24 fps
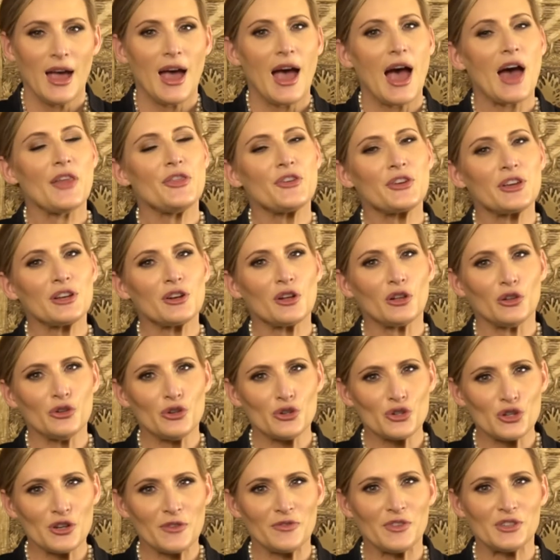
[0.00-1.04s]
At the
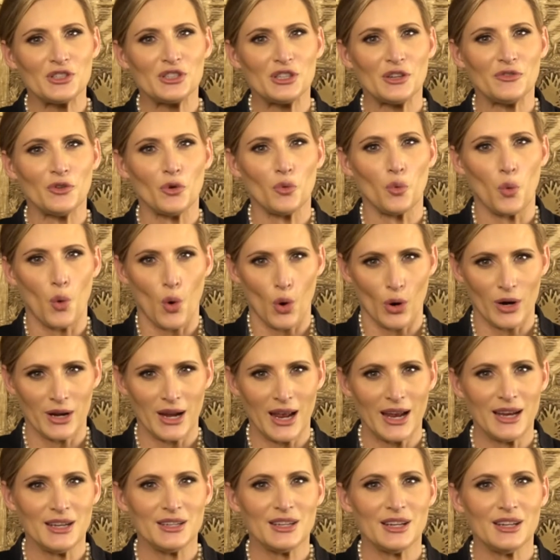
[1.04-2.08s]
conclusion of the Civil War in
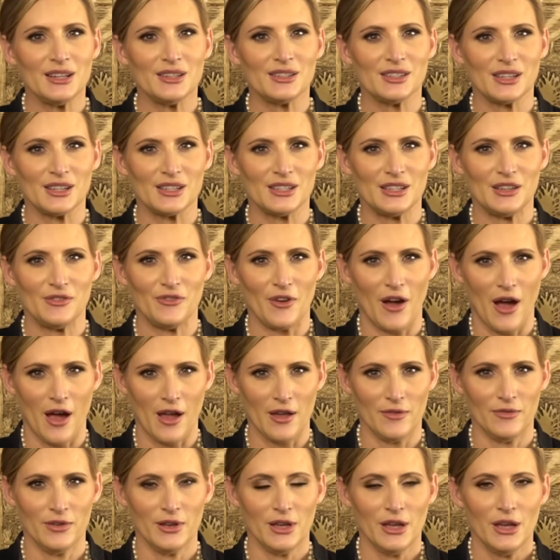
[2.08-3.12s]

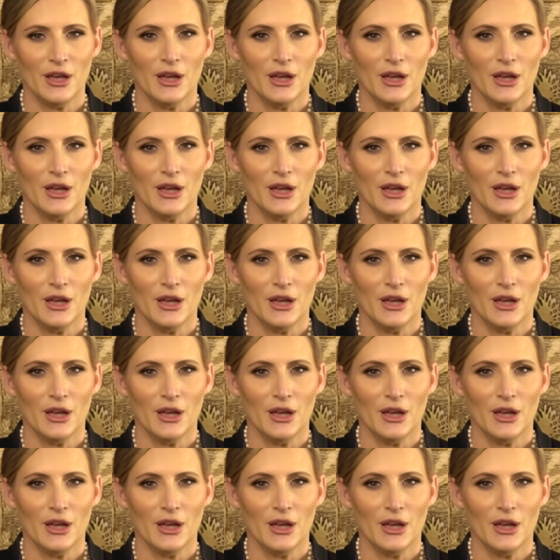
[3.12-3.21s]
1865,